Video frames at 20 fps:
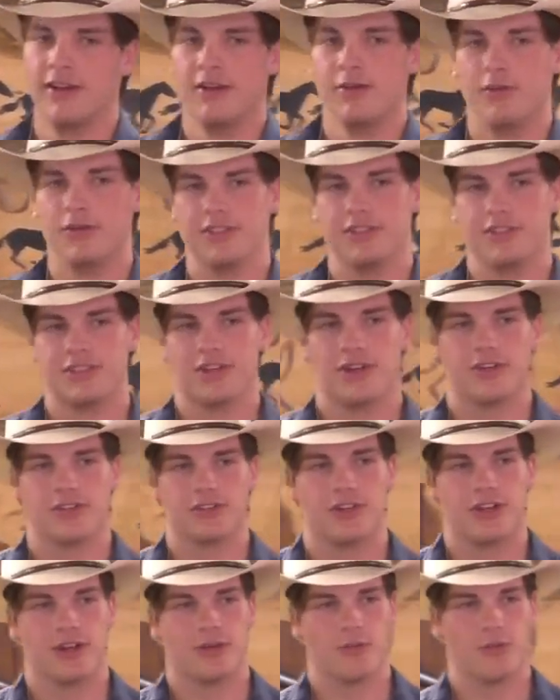when you start
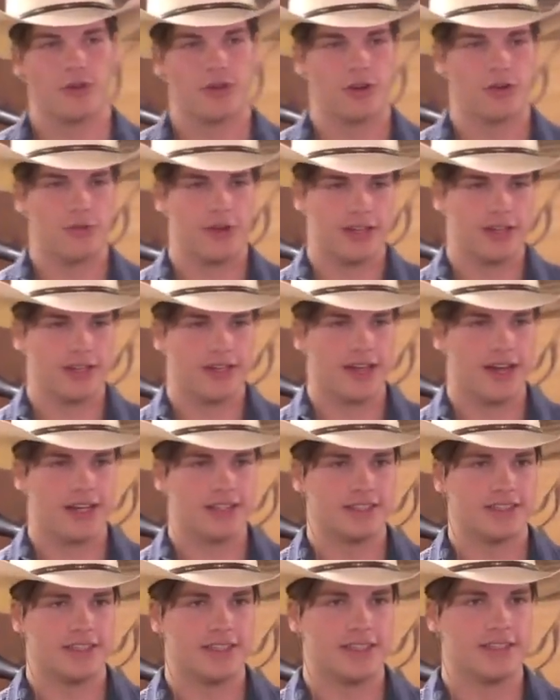trying to work your way into
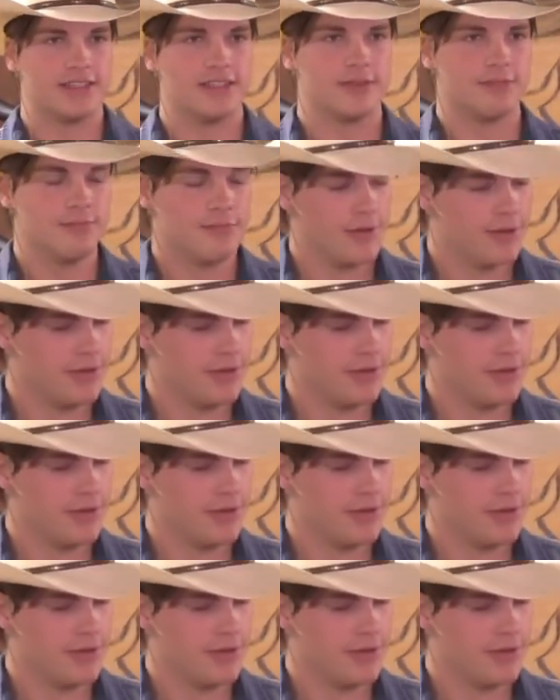God's kingdom,